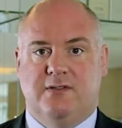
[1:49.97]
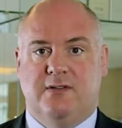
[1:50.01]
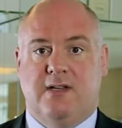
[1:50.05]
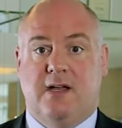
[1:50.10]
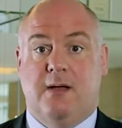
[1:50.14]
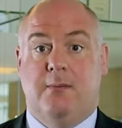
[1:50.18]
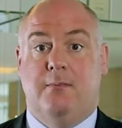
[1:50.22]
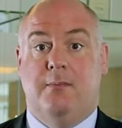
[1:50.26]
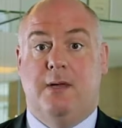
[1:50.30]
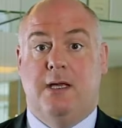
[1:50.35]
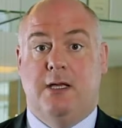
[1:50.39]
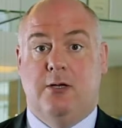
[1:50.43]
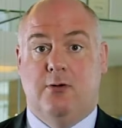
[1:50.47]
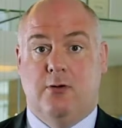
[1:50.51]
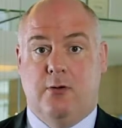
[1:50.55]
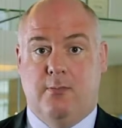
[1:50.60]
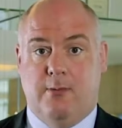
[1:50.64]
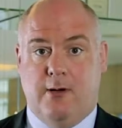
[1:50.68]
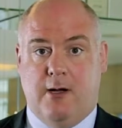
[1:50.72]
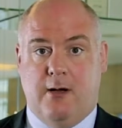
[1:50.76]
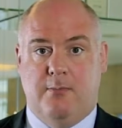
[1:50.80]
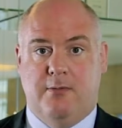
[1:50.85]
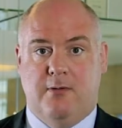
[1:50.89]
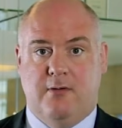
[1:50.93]
that make up
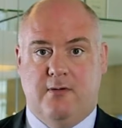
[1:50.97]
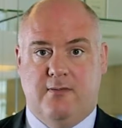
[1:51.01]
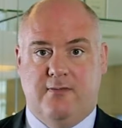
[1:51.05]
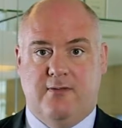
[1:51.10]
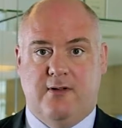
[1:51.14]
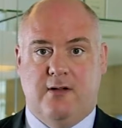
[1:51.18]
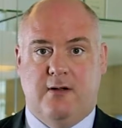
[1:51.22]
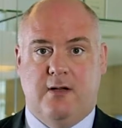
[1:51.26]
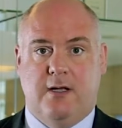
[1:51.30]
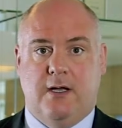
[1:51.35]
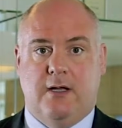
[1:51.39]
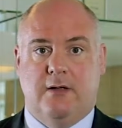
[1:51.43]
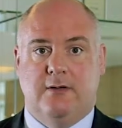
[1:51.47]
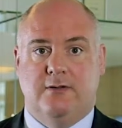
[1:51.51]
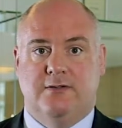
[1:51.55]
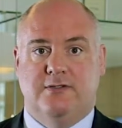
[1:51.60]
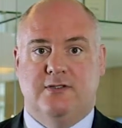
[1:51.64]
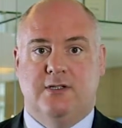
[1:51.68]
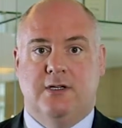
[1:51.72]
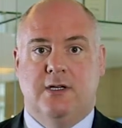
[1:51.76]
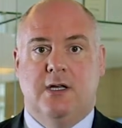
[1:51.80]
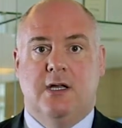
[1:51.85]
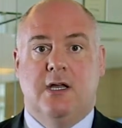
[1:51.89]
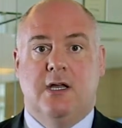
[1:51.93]
our portfolios.